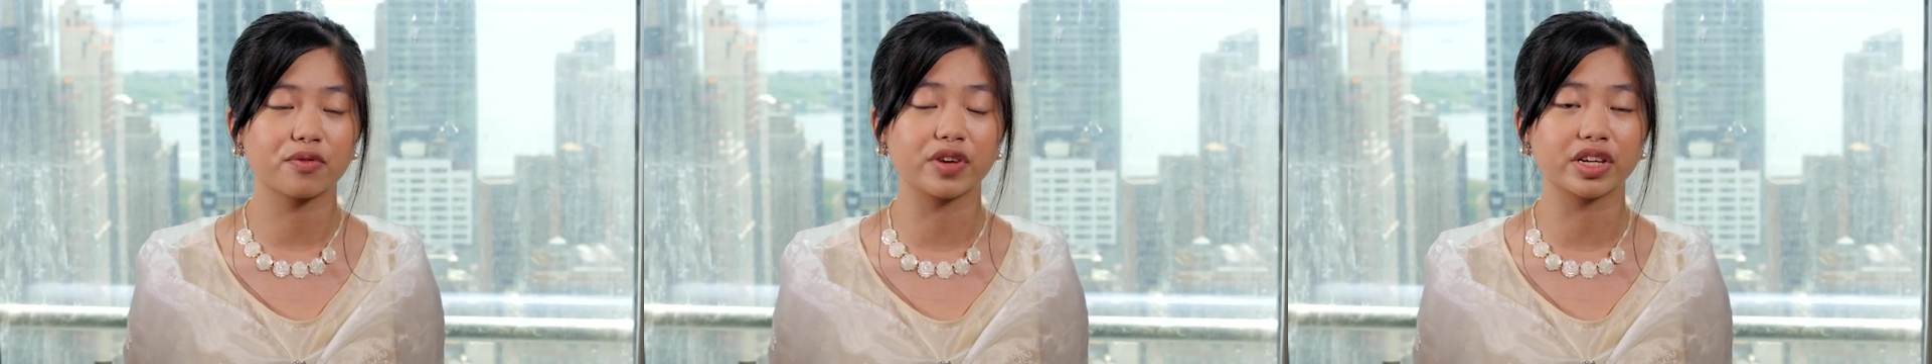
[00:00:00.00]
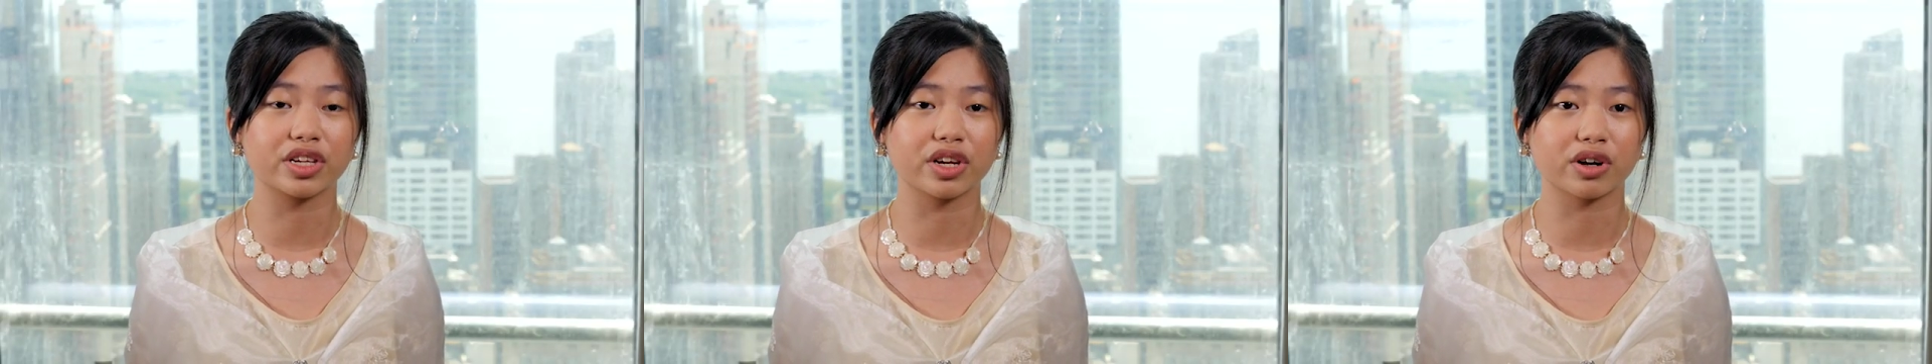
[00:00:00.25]

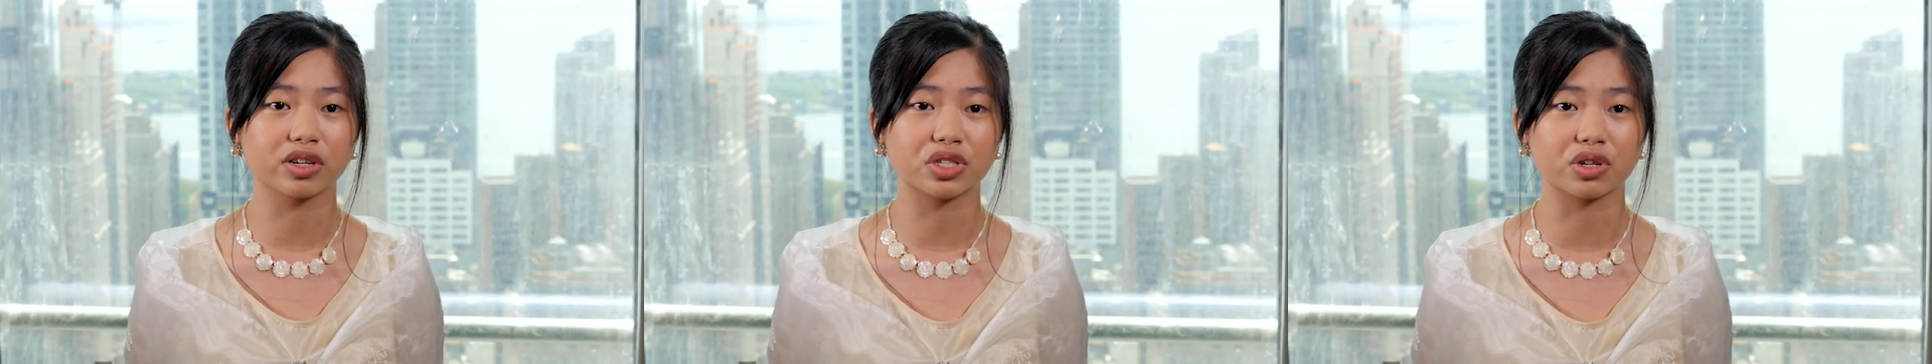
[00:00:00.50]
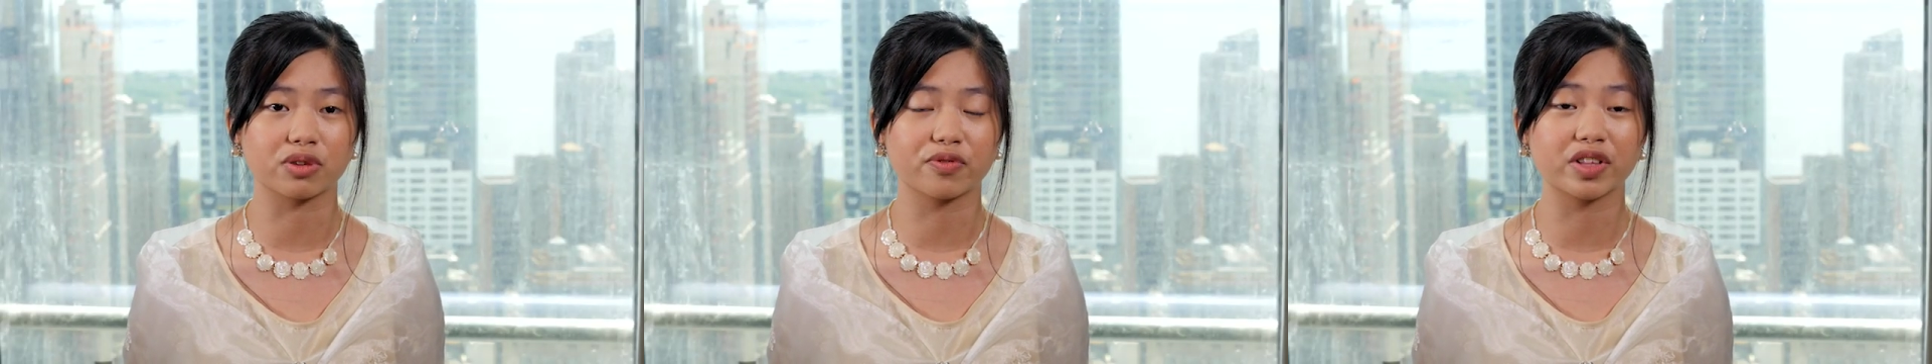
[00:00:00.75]

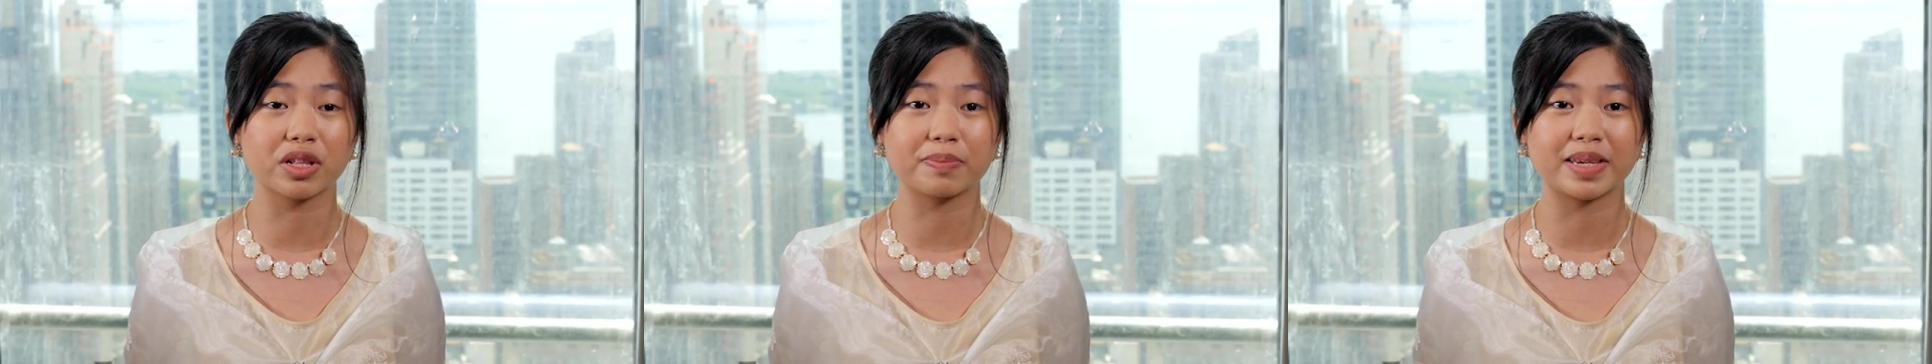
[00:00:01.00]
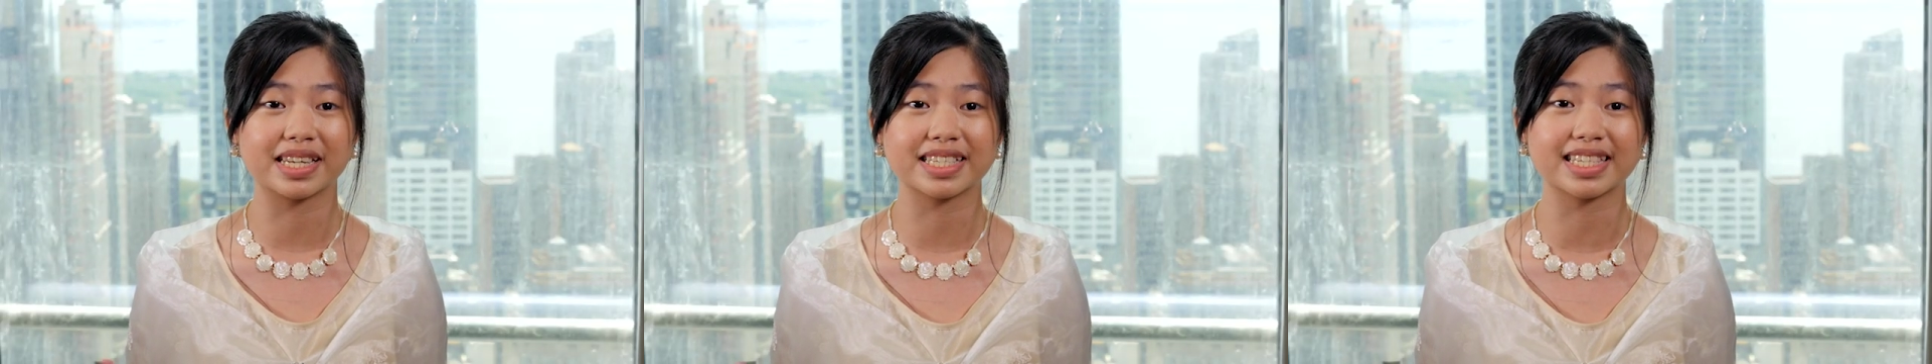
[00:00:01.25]
figures or
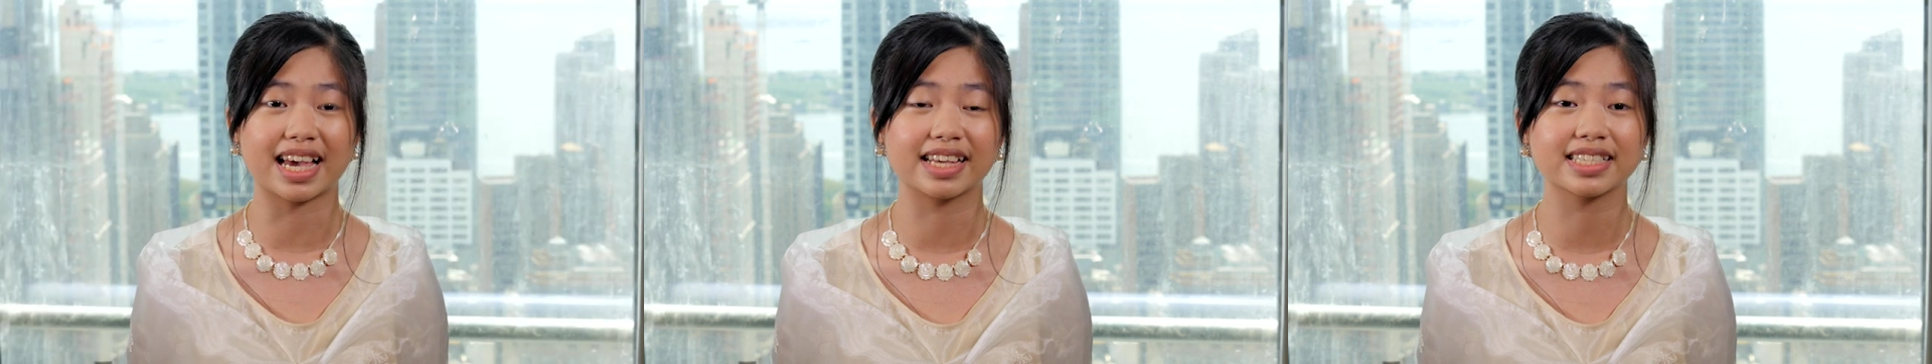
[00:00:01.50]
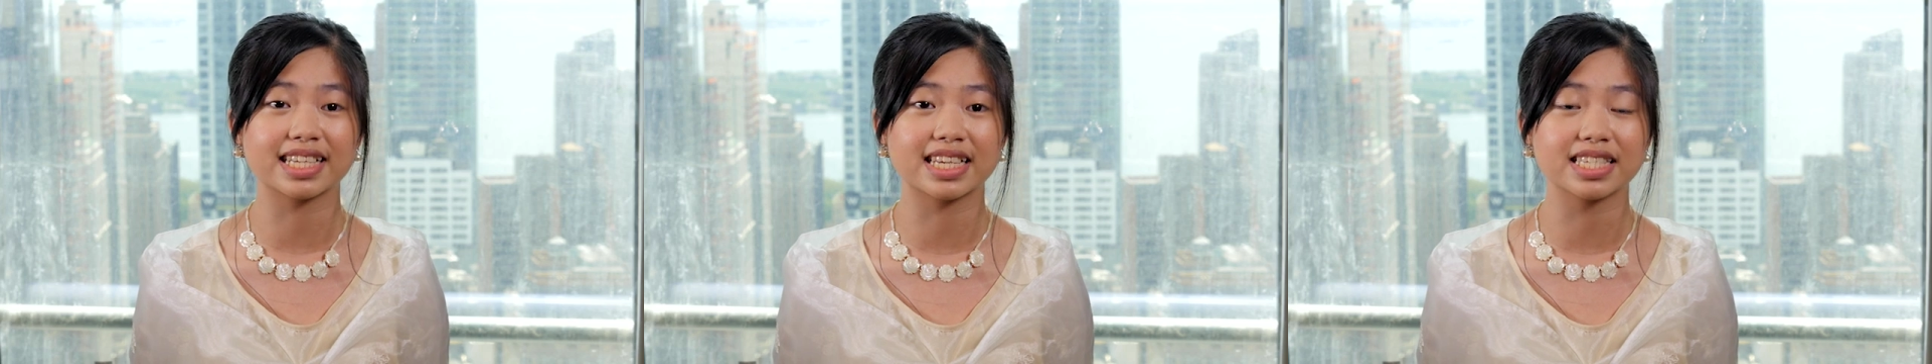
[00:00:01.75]
Filipina
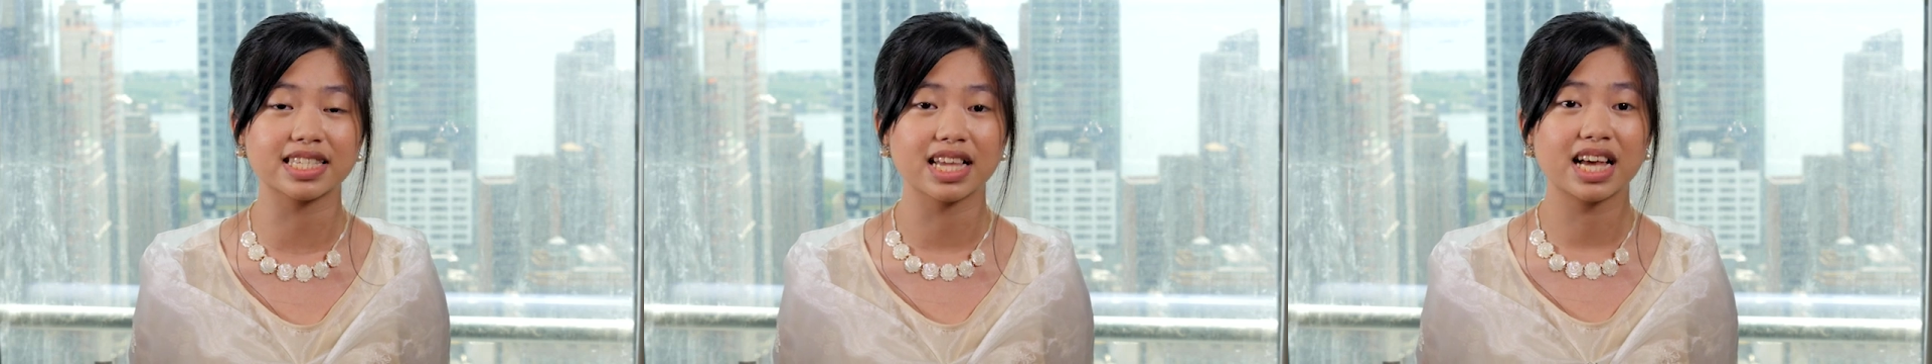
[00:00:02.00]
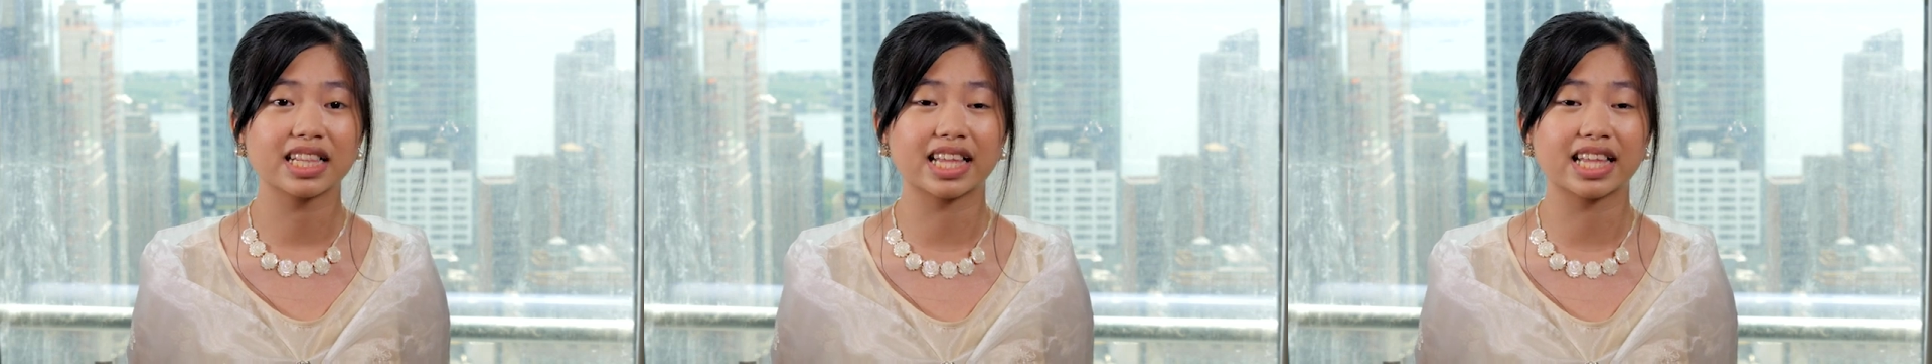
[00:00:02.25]
scientists